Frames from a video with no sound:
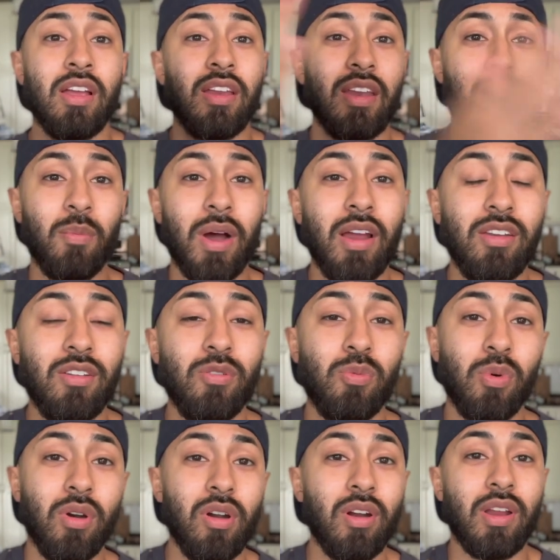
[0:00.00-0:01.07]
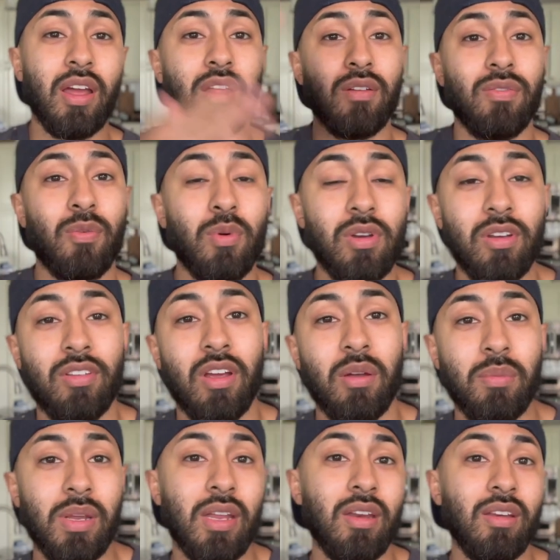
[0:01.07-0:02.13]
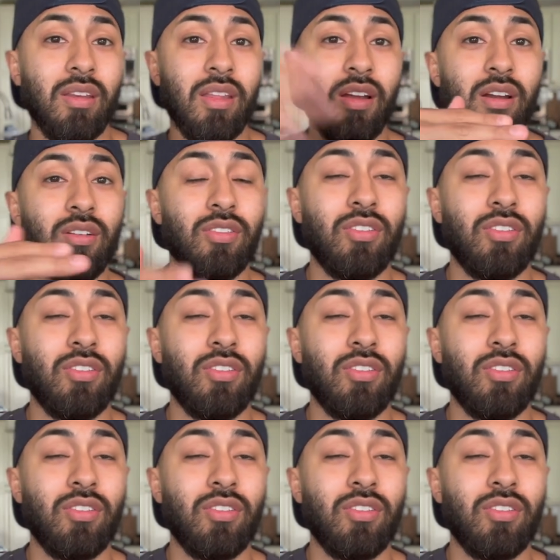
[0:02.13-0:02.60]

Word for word: Now, mind you, we're on California time getting there.